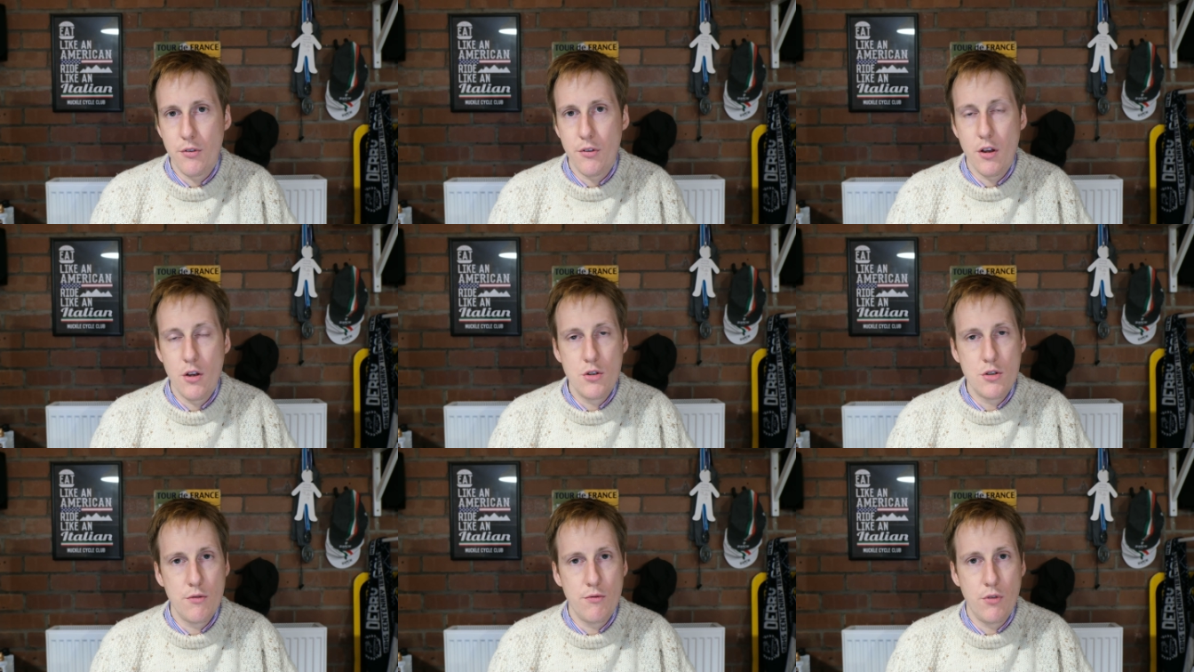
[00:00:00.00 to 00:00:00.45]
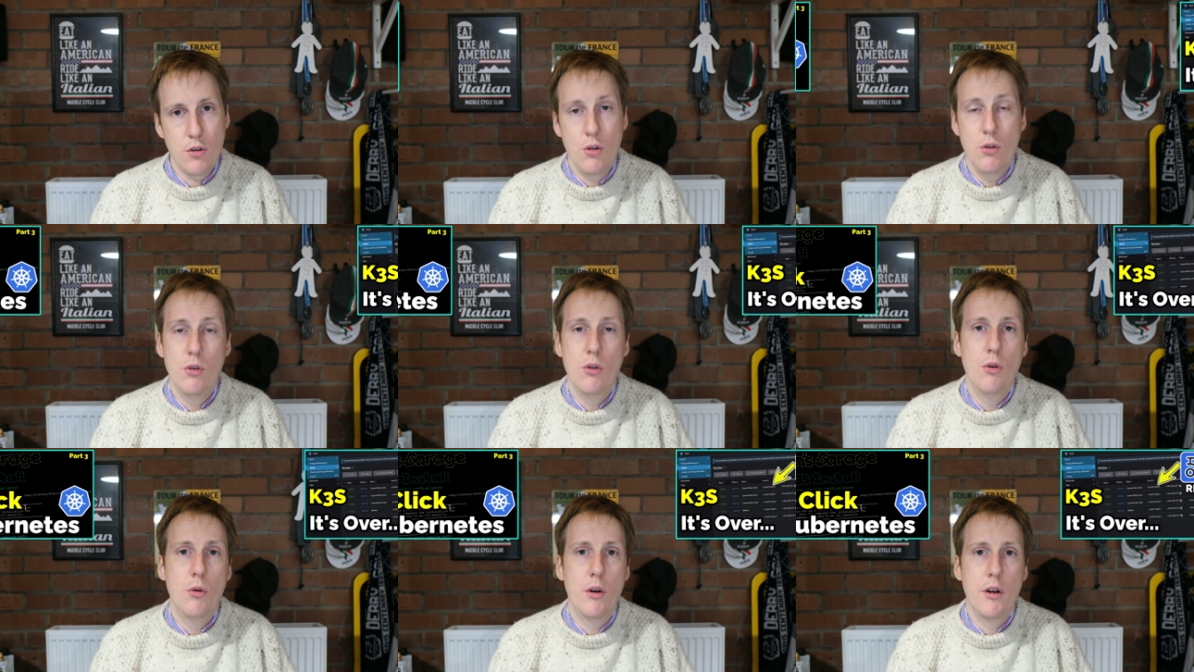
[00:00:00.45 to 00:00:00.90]
for those of
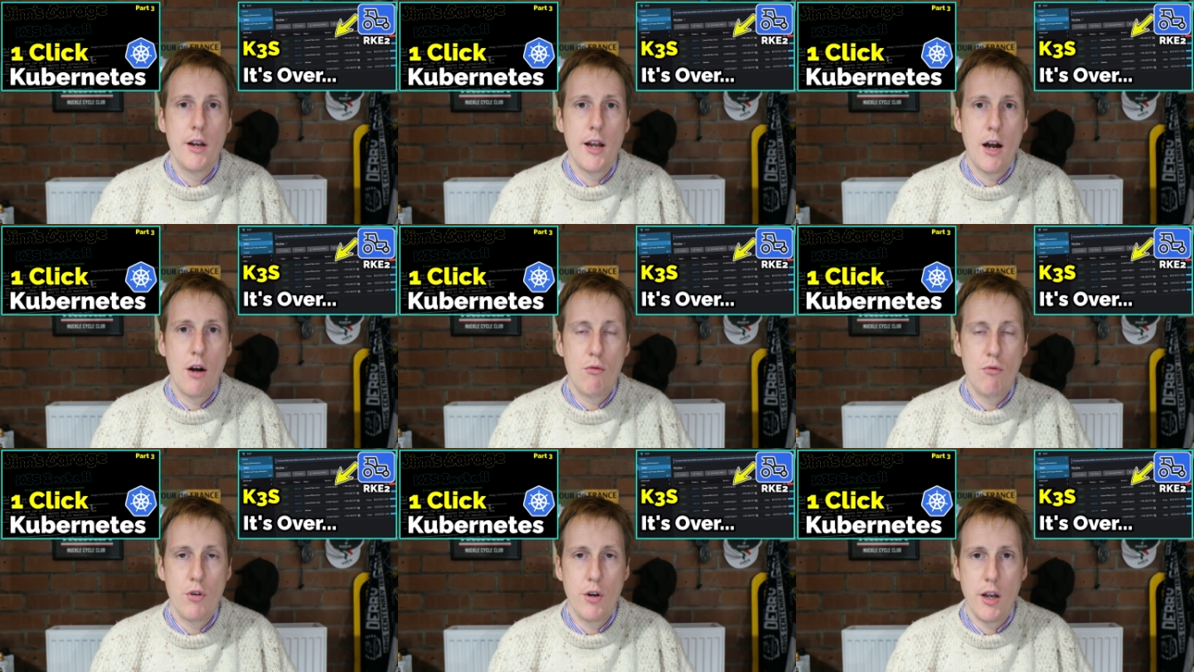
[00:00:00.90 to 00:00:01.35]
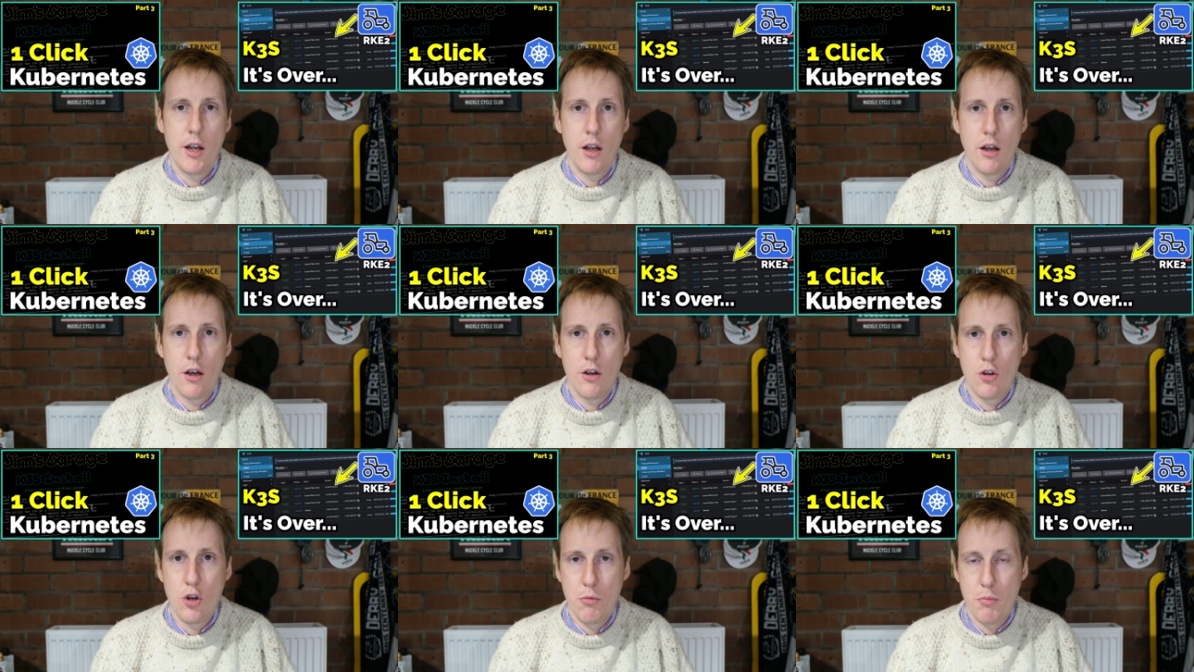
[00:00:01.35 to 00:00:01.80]
you who are now
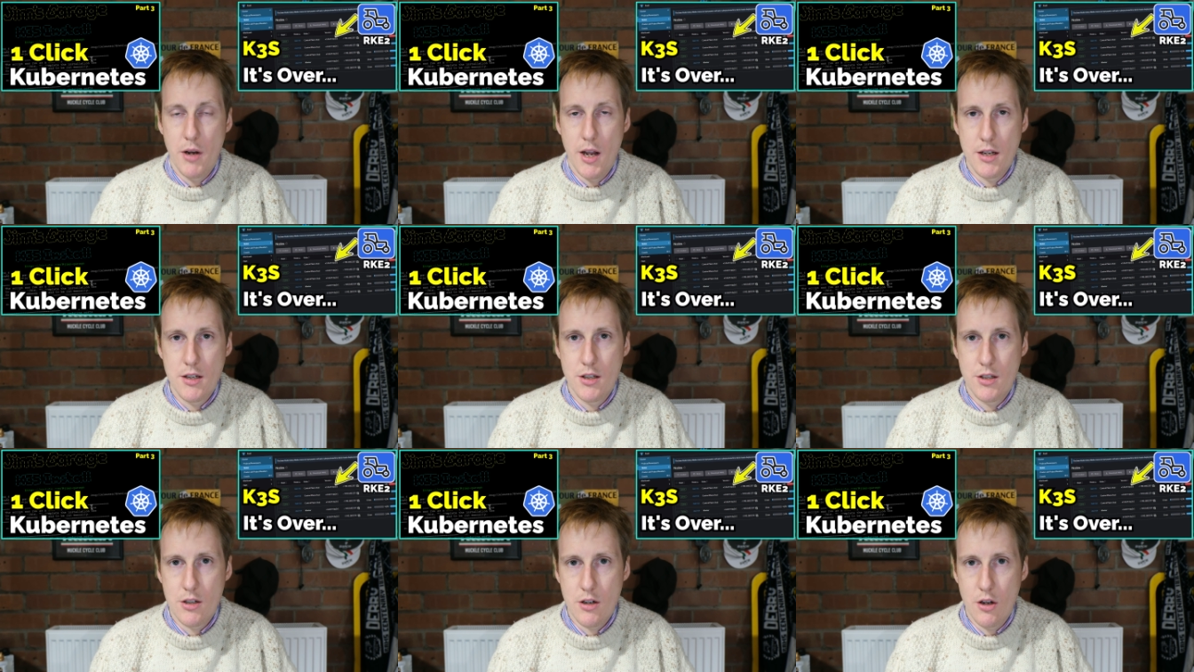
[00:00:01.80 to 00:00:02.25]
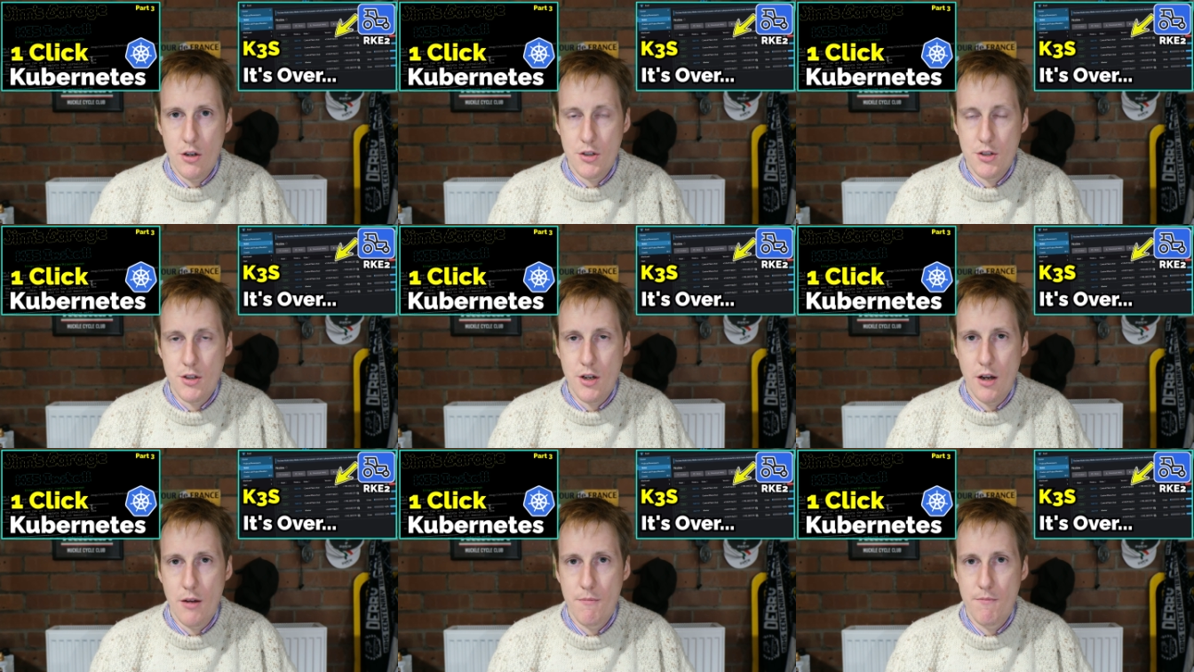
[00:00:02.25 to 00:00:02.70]
running a Kubernetes
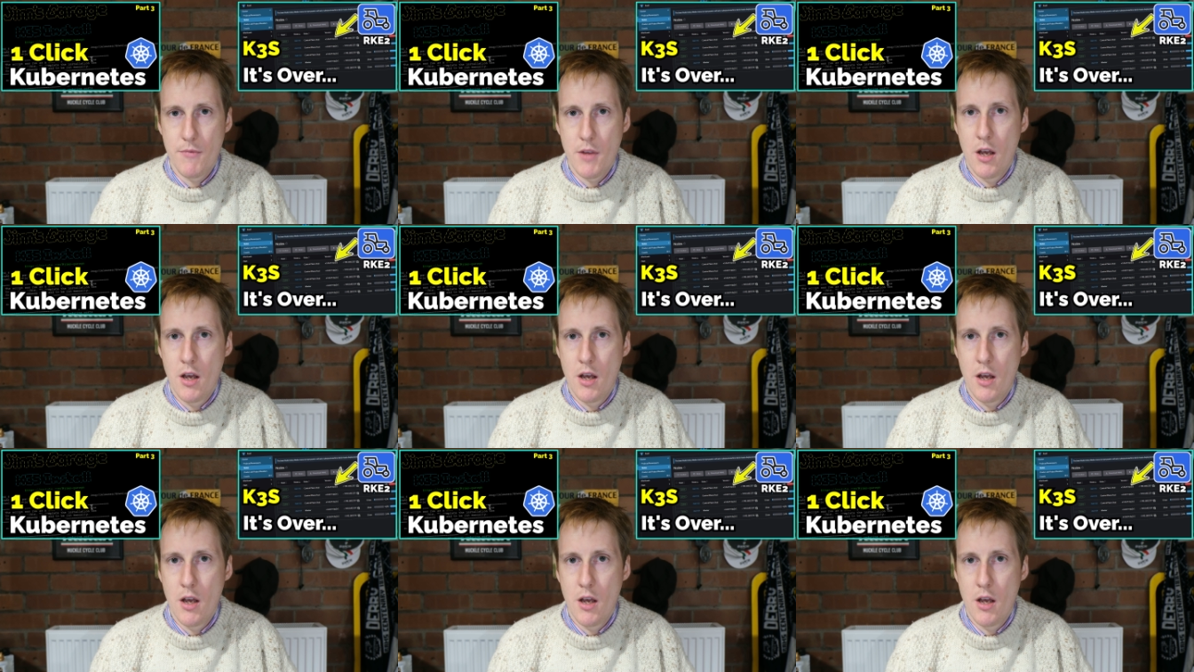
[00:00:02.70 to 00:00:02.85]
cluster.